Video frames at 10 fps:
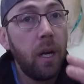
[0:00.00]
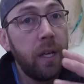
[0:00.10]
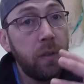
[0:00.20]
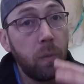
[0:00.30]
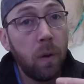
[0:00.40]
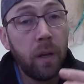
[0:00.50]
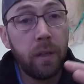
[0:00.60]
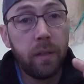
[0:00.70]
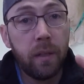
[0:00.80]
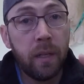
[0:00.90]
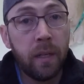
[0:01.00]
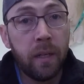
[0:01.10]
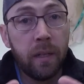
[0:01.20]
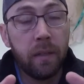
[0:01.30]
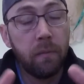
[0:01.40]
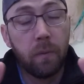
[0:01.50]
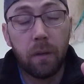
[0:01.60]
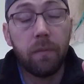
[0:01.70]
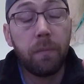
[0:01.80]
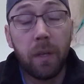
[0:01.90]
is what,
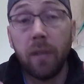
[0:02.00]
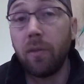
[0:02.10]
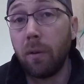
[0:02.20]
because the